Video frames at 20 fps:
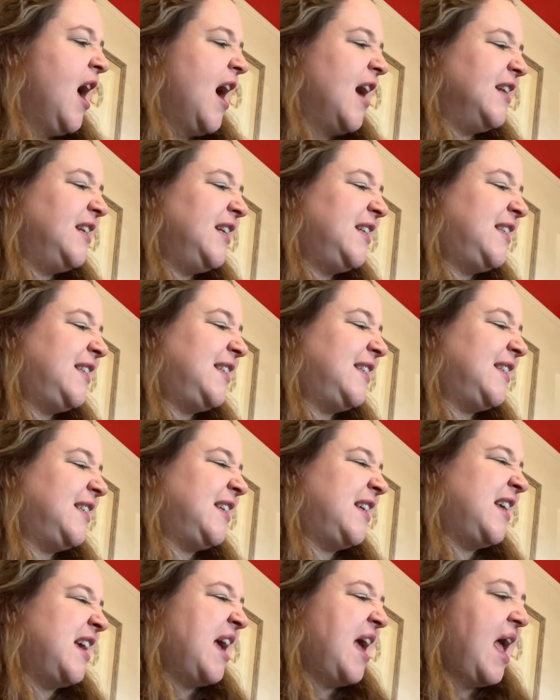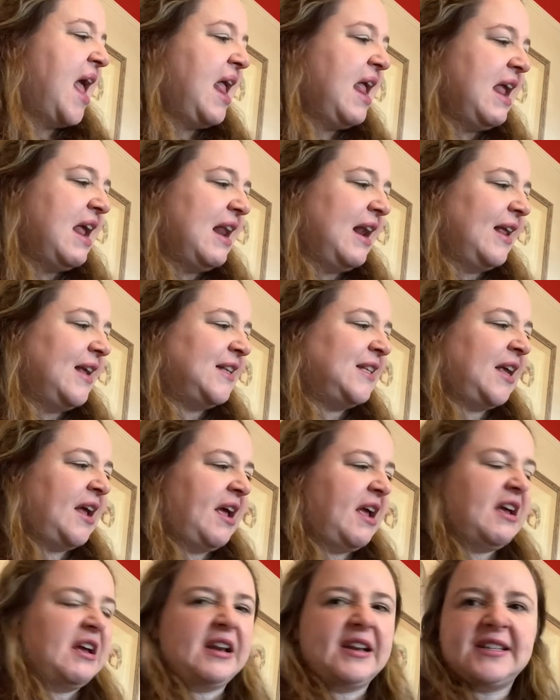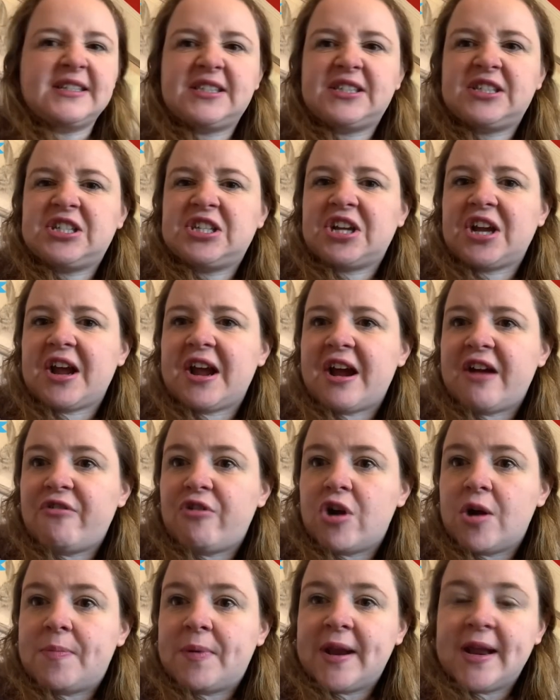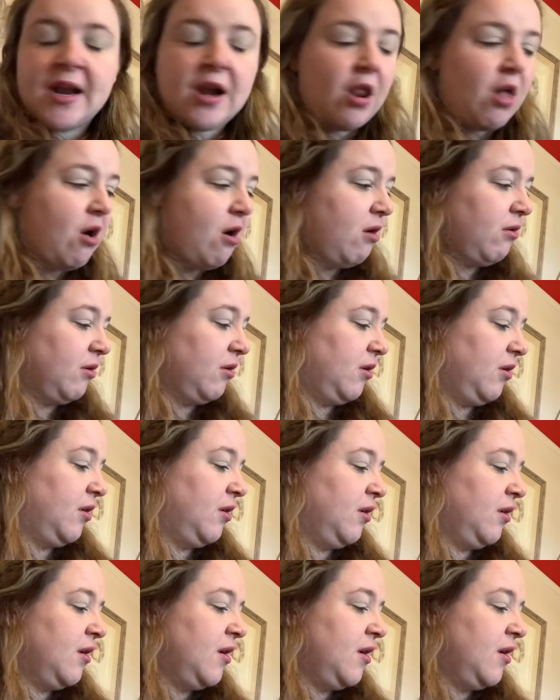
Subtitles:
and his scaly tail is terribly long.